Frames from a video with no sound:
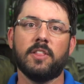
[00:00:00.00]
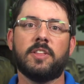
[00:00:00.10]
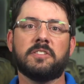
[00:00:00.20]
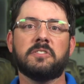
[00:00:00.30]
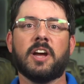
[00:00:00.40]

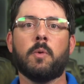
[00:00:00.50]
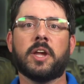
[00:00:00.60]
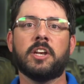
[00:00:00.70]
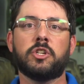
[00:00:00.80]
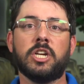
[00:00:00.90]
This is how we
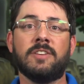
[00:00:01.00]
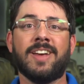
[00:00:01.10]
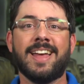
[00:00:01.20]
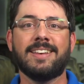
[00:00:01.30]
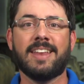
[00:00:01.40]
can achieve
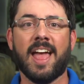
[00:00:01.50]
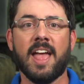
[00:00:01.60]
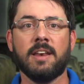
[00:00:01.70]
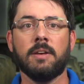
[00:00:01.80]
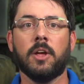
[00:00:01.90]

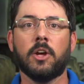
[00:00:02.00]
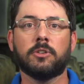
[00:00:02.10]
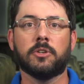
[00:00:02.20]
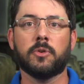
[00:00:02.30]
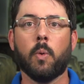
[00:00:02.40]
10
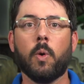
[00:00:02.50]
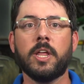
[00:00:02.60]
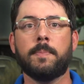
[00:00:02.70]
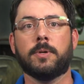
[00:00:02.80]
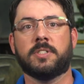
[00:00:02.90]
to
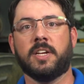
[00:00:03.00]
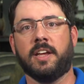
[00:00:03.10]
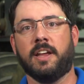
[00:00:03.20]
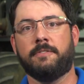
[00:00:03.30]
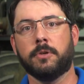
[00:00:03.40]

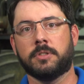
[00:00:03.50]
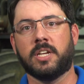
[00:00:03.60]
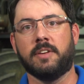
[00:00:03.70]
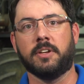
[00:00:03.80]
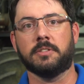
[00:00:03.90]
20% in fuel
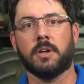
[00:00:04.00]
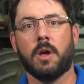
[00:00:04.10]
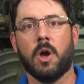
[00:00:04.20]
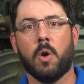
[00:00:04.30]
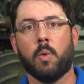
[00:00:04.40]
savings
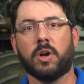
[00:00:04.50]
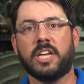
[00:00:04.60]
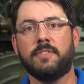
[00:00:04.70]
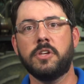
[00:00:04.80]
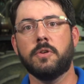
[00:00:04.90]
while
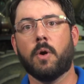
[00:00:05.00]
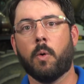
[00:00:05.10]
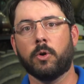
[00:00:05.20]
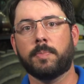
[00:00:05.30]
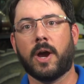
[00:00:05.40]
giving you the
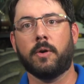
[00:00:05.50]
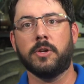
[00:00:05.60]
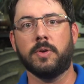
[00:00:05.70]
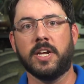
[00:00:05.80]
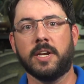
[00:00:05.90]
horsepower
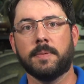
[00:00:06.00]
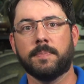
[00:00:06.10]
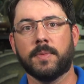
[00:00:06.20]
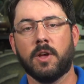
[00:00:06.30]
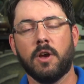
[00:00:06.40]
you need.
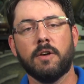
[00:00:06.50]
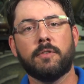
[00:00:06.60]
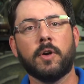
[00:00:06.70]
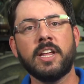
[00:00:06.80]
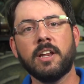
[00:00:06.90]

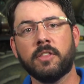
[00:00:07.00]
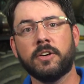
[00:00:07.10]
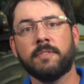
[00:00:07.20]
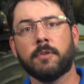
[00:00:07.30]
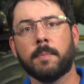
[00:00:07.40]
For any
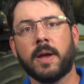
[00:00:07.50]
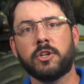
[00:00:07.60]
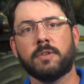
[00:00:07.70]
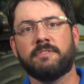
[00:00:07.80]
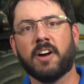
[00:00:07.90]
other
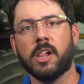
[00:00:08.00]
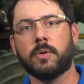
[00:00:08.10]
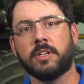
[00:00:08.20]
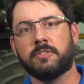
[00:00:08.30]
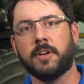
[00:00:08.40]
information
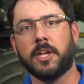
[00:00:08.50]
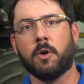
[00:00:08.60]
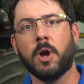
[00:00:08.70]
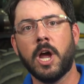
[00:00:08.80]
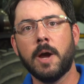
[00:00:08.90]
following this
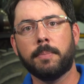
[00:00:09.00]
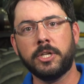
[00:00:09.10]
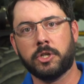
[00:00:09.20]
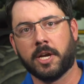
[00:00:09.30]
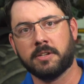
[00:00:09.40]
video,
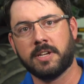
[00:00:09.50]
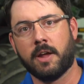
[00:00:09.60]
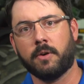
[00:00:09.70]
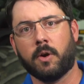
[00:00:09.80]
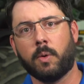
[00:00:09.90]
please check us
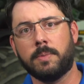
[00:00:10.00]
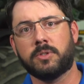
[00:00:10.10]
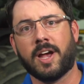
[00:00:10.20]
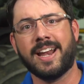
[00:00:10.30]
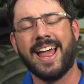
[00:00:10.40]
out on our
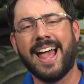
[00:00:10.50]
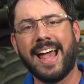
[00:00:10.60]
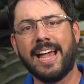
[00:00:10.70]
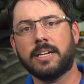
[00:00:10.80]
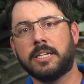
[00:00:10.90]
website,
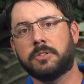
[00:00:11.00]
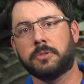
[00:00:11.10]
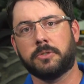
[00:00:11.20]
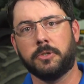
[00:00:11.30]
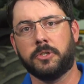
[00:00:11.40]

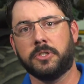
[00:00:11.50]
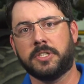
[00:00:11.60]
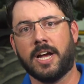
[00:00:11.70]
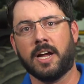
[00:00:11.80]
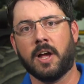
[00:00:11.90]

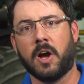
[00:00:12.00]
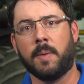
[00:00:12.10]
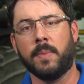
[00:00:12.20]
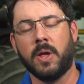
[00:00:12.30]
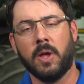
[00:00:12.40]

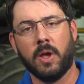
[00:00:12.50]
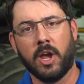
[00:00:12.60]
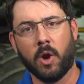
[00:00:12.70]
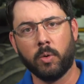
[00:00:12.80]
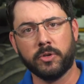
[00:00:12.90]
agdieselsolutions.com.
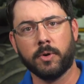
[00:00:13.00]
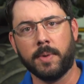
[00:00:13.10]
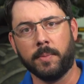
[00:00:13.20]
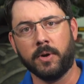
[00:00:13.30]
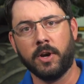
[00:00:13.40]
And always
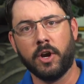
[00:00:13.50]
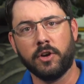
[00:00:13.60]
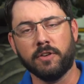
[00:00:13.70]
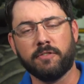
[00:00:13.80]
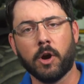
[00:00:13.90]
remember
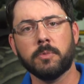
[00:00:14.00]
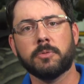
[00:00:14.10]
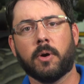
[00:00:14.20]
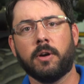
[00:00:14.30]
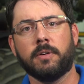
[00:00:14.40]
to farm
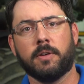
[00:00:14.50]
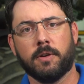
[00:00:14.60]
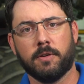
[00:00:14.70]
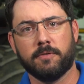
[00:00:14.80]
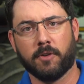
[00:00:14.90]
smart,
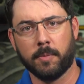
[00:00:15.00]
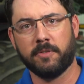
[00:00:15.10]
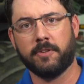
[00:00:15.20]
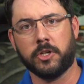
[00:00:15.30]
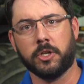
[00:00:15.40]
farm
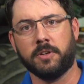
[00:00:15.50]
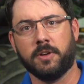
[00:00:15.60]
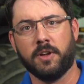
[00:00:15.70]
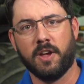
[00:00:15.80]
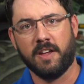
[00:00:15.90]
efficient,
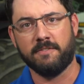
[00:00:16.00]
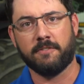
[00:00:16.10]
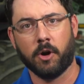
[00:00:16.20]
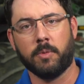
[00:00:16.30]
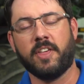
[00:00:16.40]
and
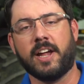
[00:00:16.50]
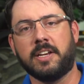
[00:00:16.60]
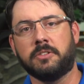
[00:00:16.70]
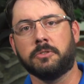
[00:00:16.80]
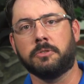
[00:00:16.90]
farm with Ag
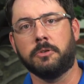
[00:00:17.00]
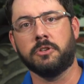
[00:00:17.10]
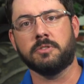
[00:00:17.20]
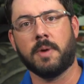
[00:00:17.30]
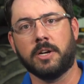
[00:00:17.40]
Diesel
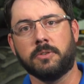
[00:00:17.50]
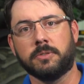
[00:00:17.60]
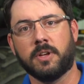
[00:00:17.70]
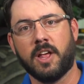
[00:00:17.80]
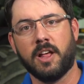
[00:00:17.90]
Solutions
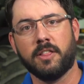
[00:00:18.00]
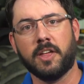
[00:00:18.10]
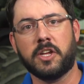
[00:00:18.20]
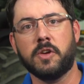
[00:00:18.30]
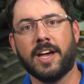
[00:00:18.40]
modules.
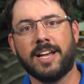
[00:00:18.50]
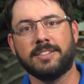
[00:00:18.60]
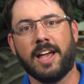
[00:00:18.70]
Thank you guys.